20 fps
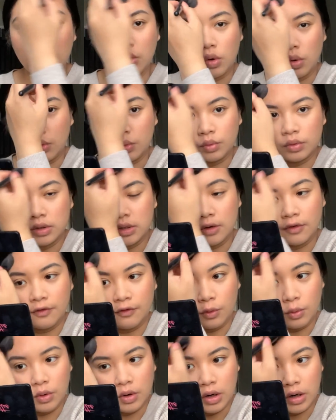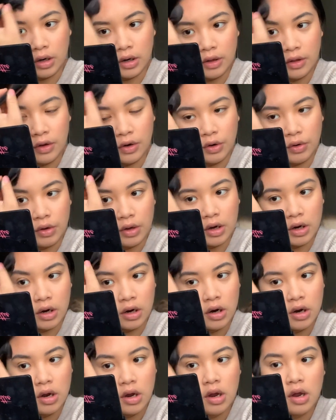goals for the new
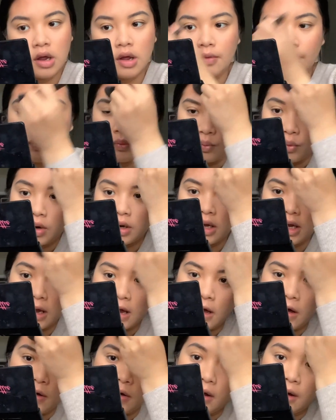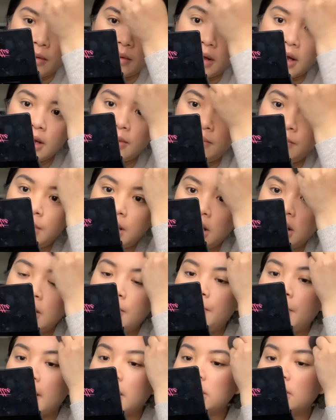year. Working out and like being the
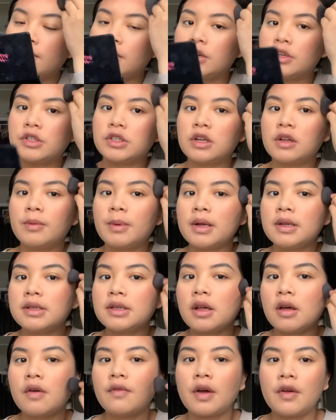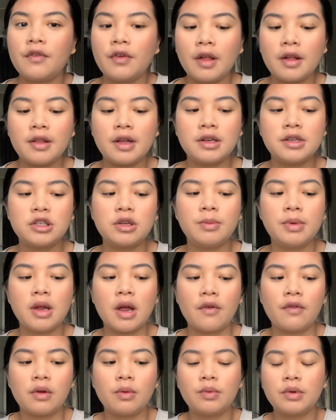best version of myself. I feel like that should be
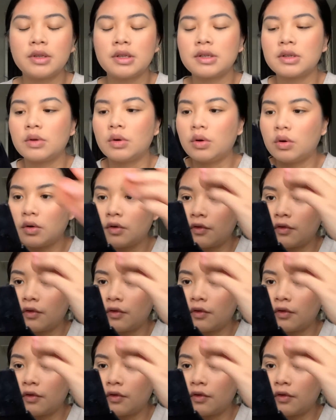everyone's goal